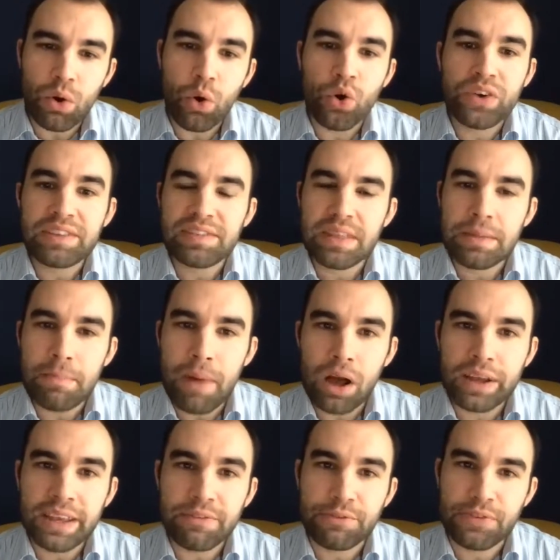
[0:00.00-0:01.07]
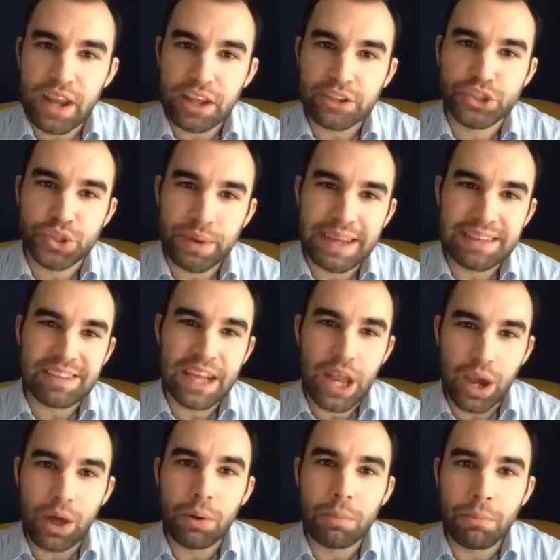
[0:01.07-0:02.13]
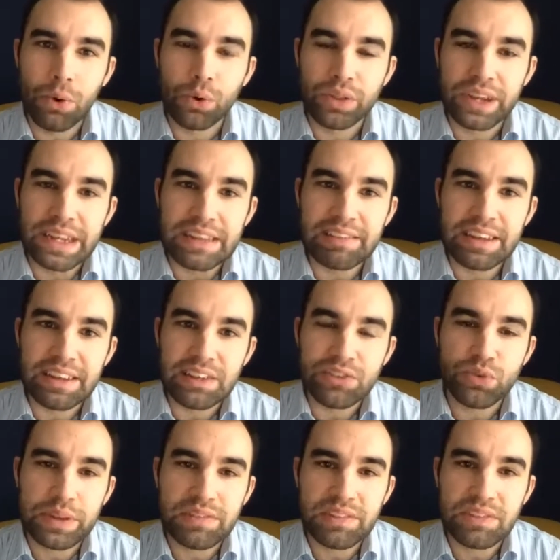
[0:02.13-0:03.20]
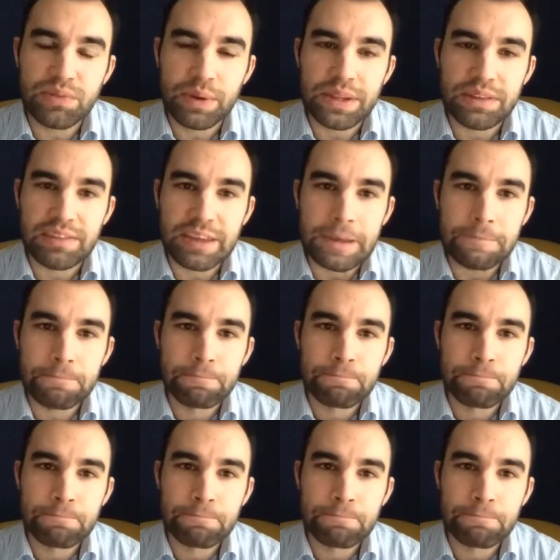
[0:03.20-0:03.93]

or is the market fluctuating a lot more than it did in 2020?